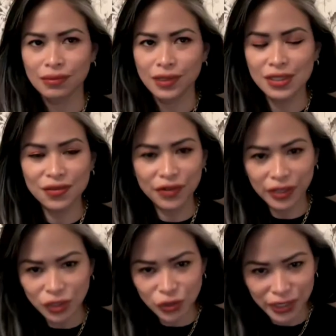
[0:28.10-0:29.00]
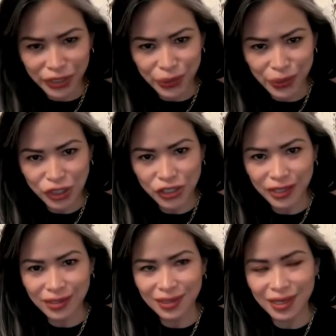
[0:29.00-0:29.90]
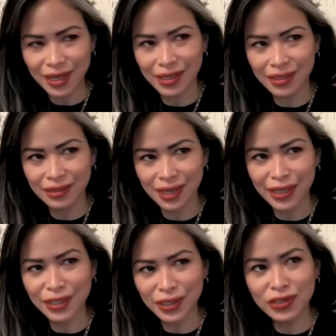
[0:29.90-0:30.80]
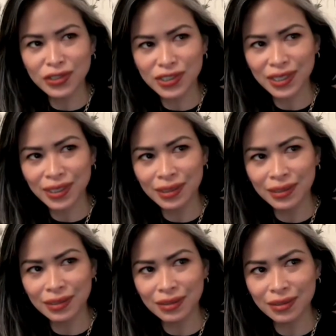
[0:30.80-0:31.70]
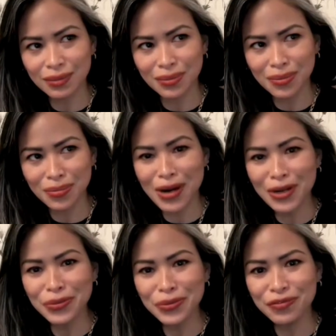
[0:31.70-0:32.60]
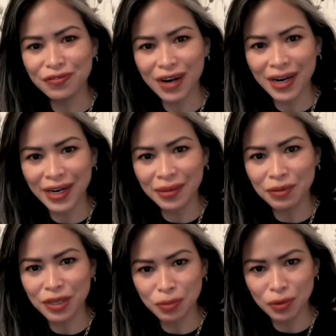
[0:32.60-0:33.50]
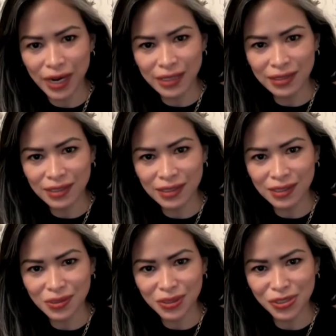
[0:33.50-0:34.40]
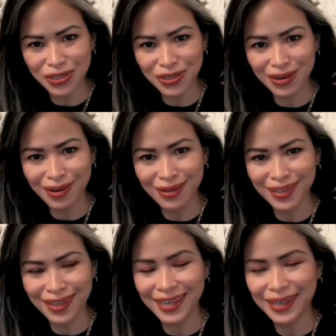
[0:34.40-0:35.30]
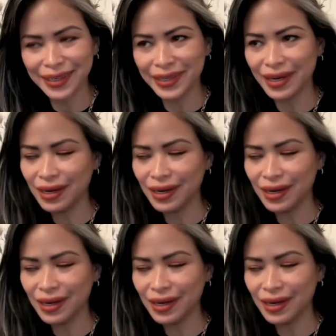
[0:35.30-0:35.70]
It's a very tricky question, and I can understand why you would find people asking this question online.